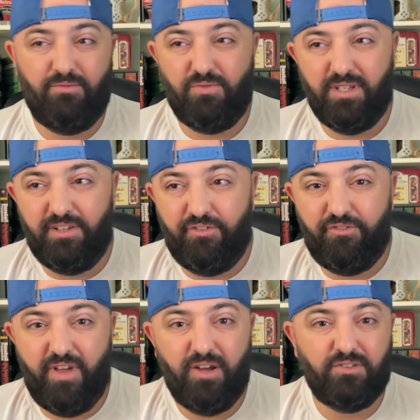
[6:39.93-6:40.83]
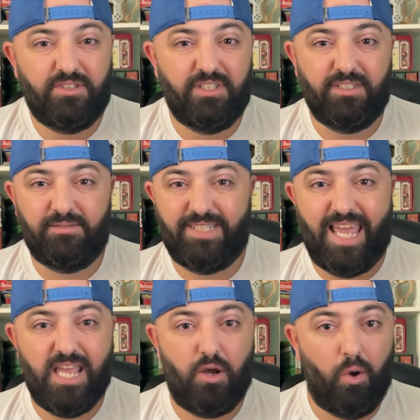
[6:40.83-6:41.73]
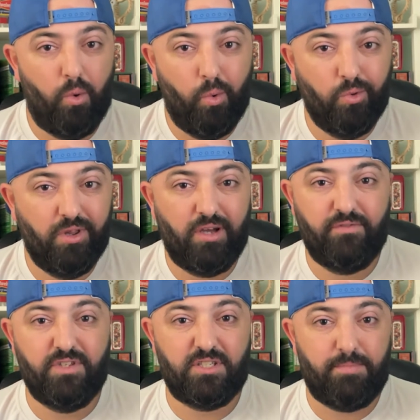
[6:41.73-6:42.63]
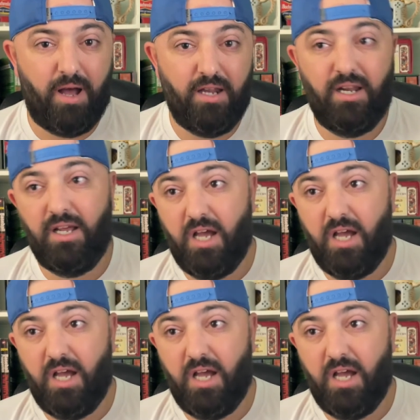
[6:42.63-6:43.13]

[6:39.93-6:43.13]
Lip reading: really failed to take hold of the spot,